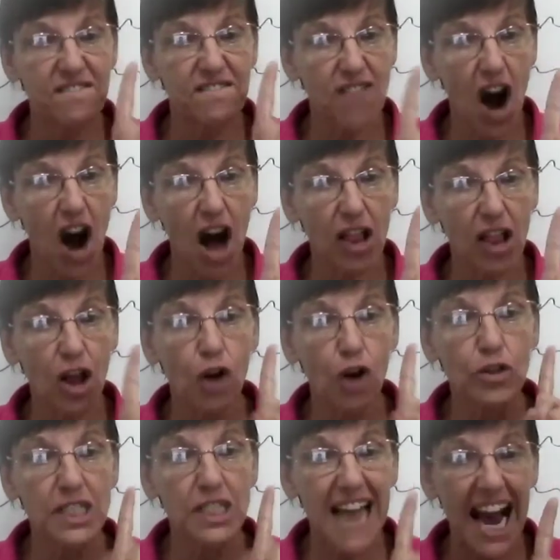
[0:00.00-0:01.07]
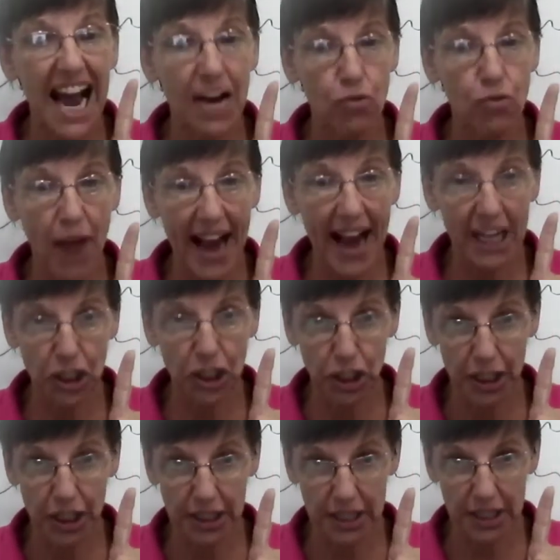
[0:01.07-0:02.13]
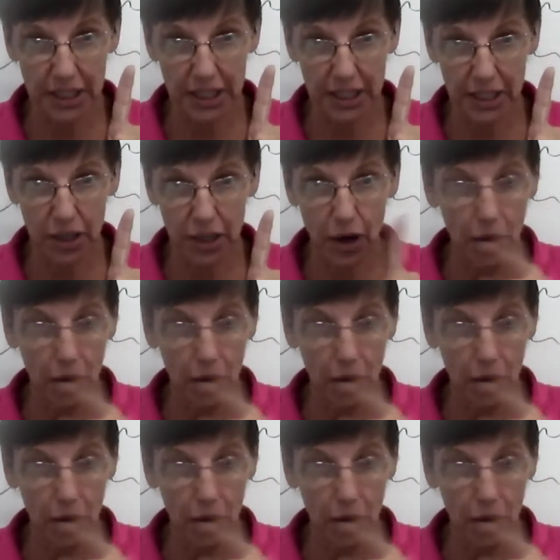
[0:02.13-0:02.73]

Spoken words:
follow directions,